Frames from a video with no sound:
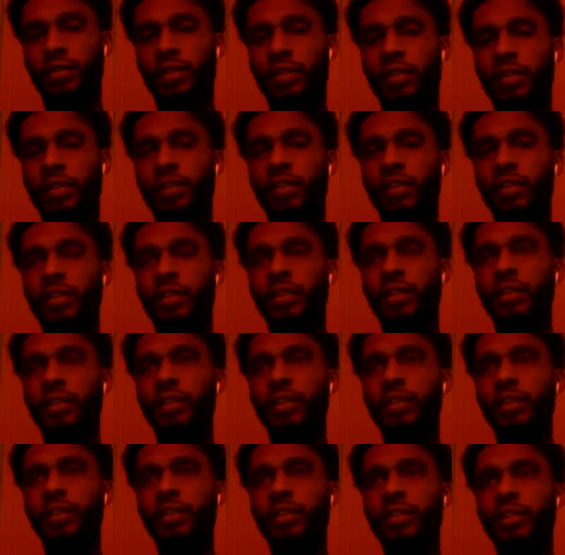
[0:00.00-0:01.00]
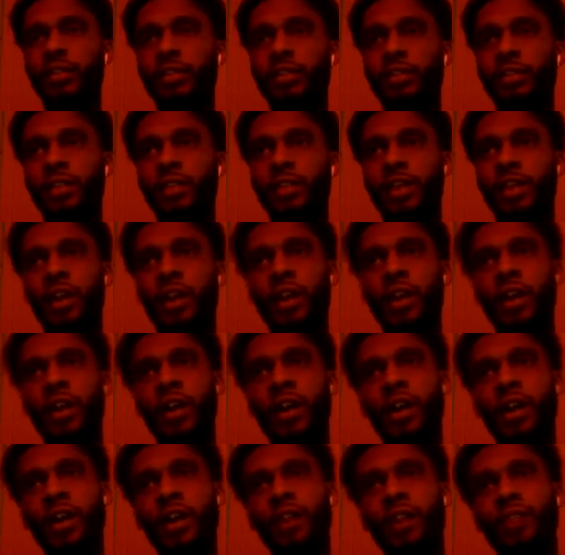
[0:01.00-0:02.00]
nothing he did.
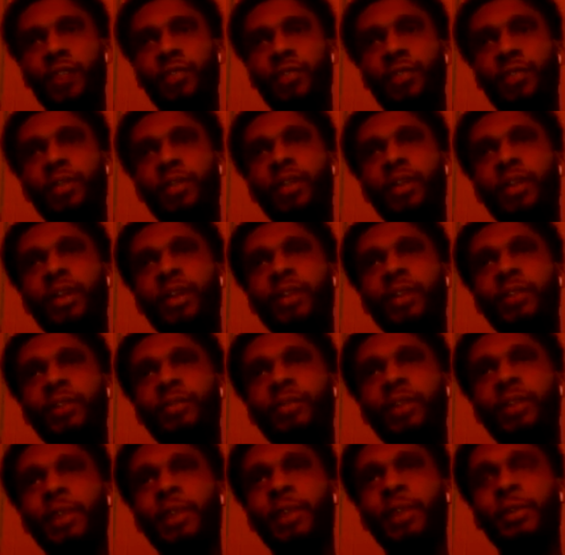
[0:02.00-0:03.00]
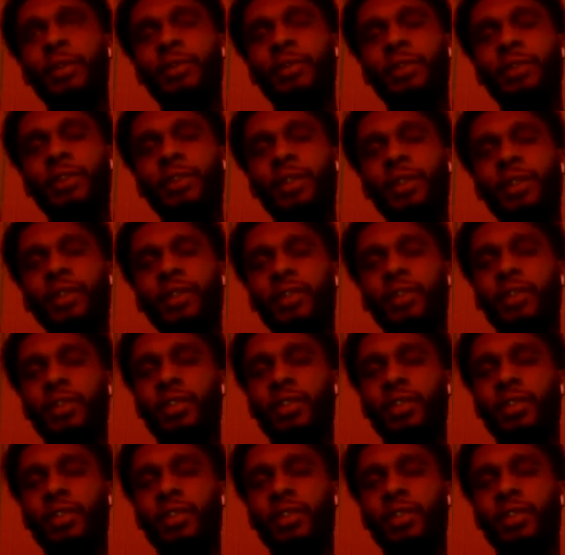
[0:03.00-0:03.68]
Really, I don't blame him for that,